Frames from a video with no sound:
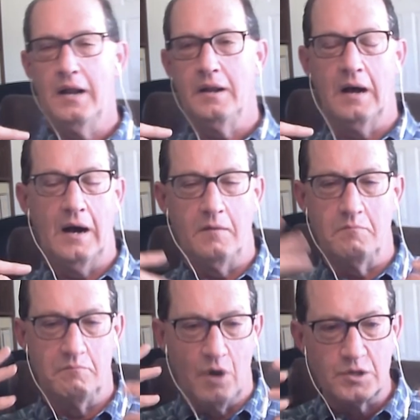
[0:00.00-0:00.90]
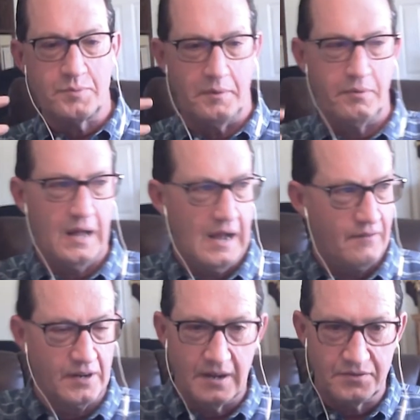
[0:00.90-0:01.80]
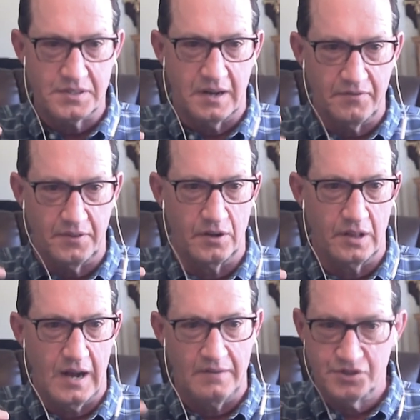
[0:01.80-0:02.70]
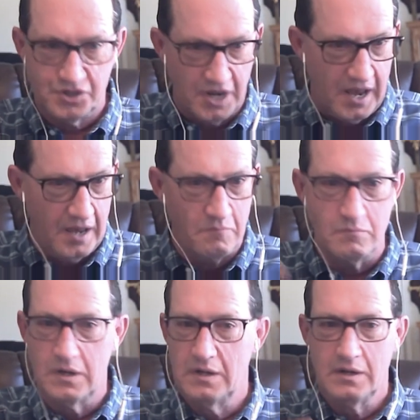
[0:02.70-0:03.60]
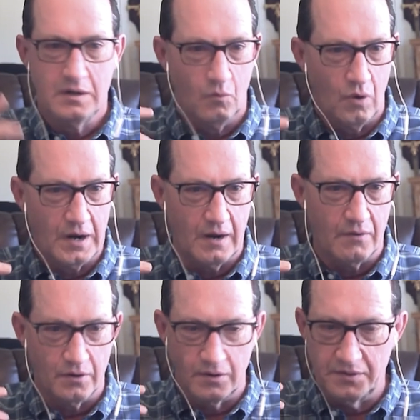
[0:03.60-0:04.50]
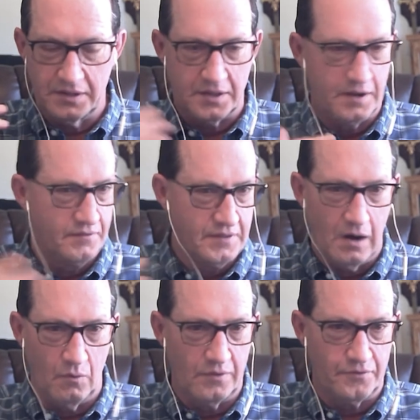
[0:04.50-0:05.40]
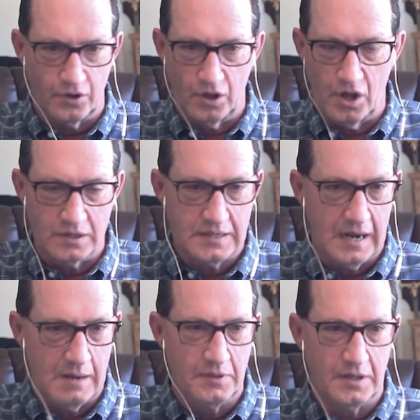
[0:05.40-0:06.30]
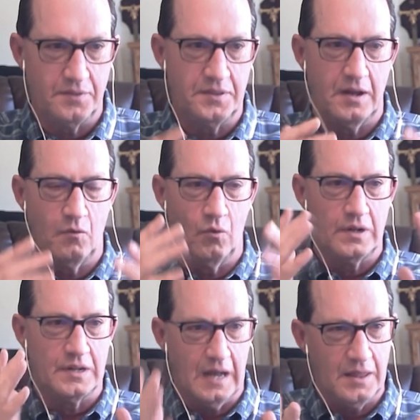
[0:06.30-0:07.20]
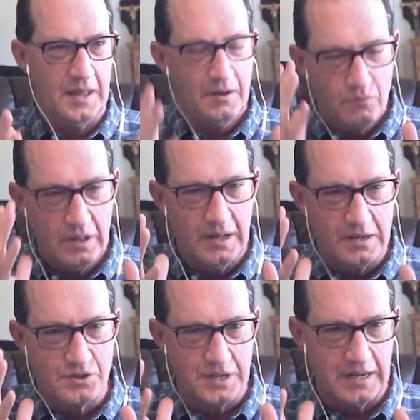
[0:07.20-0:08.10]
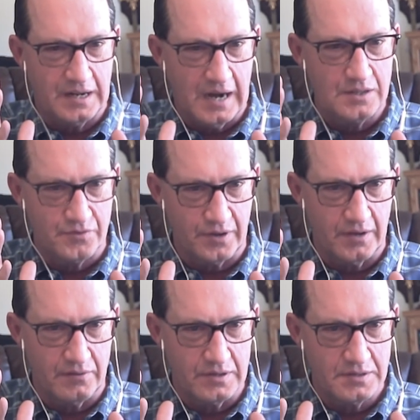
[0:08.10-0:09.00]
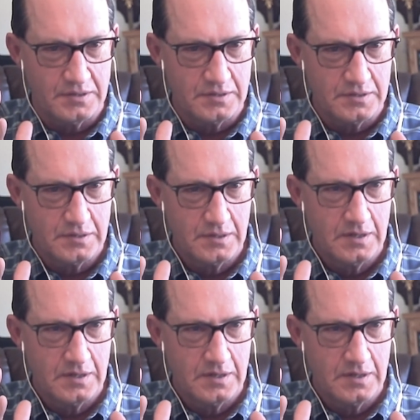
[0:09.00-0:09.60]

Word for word: But um, most people have enough stuff in their life, shame, whatever, that they've dealt with for a long time, that that when God, they really understand God's forgiveness,